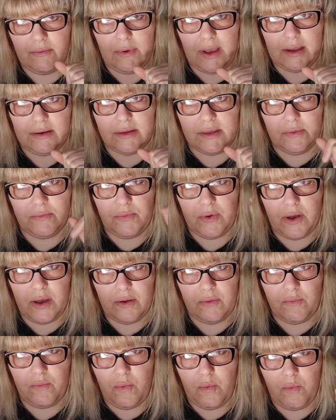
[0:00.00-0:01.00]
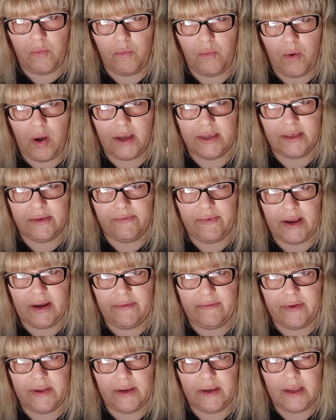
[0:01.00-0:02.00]
How does it work? Why is it
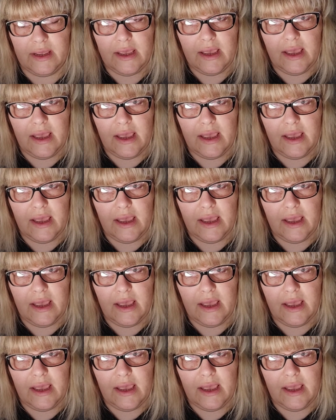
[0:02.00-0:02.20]
relevant?